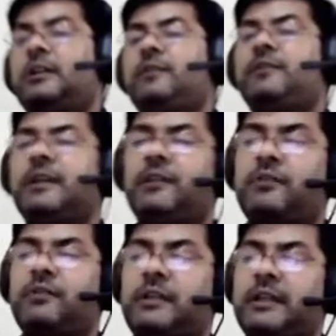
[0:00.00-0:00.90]
we
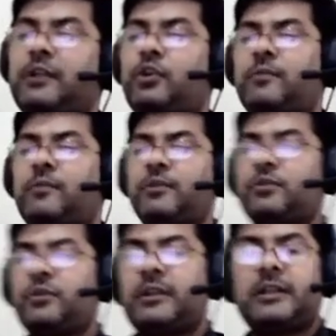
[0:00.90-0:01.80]
have k common,
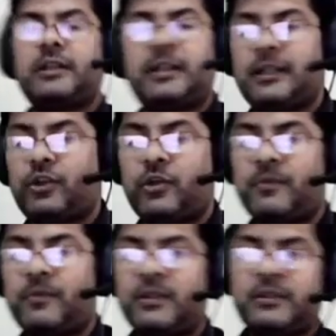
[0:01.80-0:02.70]
so take k
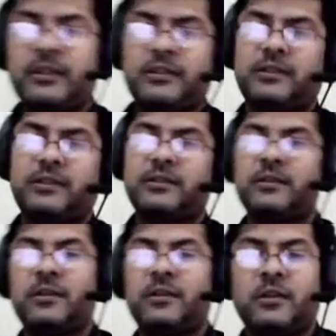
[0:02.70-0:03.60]
common since the
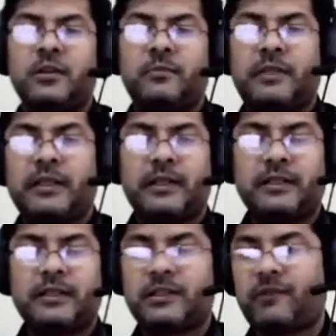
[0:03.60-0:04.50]

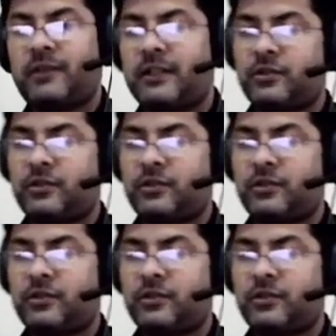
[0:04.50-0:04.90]
bracket is square,